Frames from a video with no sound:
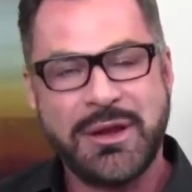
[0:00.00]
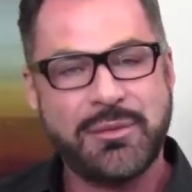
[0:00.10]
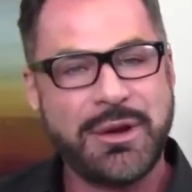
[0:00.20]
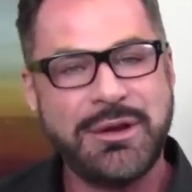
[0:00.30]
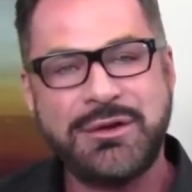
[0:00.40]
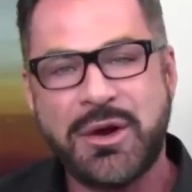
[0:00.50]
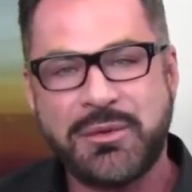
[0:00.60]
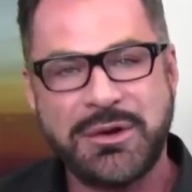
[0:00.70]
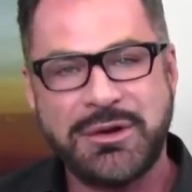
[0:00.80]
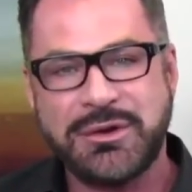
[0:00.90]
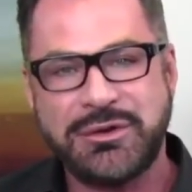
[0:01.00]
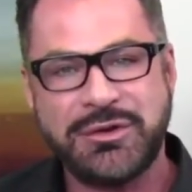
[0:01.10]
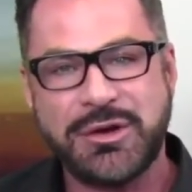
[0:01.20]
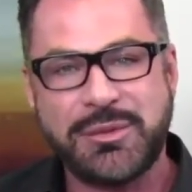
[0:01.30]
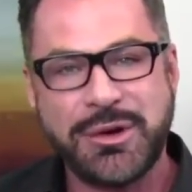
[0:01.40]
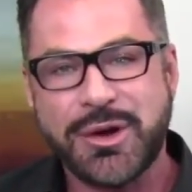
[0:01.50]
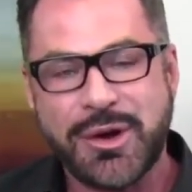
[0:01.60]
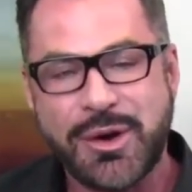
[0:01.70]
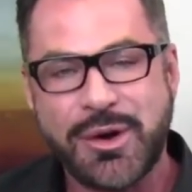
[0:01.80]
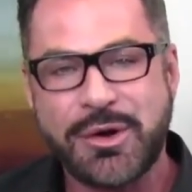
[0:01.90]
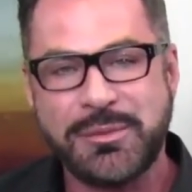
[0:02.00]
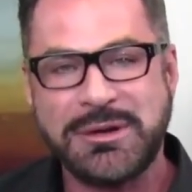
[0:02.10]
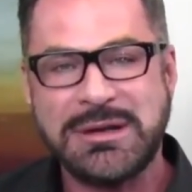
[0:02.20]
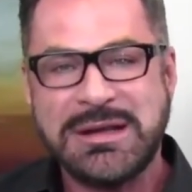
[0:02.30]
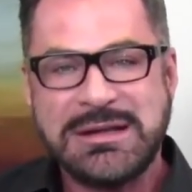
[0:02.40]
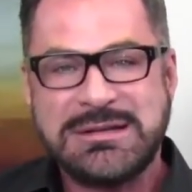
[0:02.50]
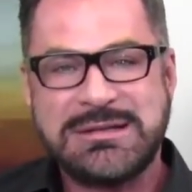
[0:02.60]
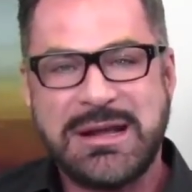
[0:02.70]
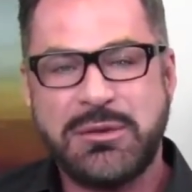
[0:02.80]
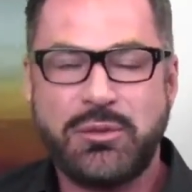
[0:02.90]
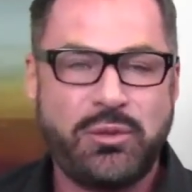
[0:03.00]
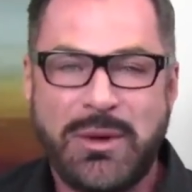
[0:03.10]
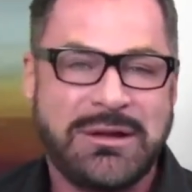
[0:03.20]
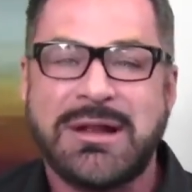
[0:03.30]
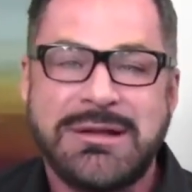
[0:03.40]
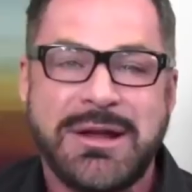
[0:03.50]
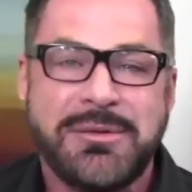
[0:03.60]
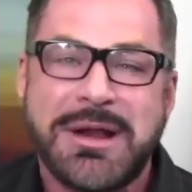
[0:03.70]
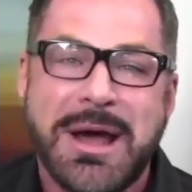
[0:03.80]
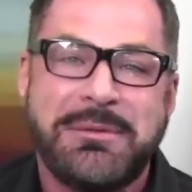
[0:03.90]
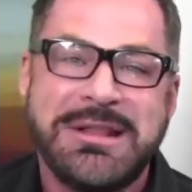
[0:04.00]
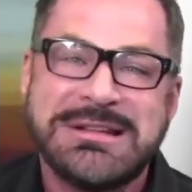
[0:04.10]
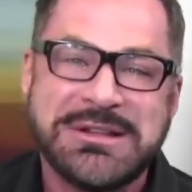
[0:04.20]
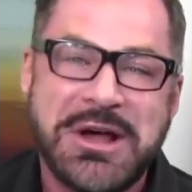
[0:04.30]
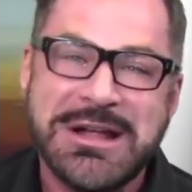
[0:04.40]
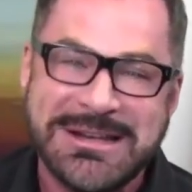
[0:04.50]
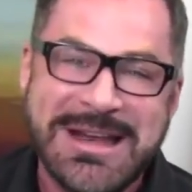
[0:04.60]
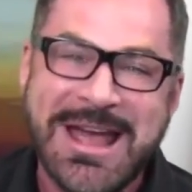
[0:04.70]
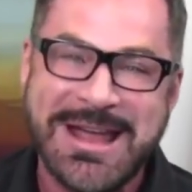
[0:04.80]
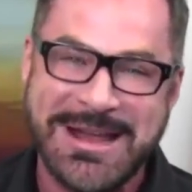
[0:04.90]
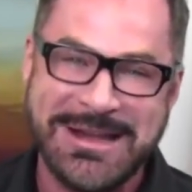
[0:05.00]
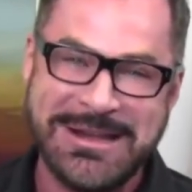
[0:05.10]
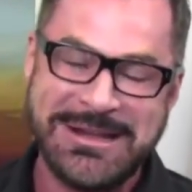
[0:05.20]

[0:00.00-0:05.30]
And what you don't want to do is you don't want to go home and say, wait till I tell you what happened in the salon today.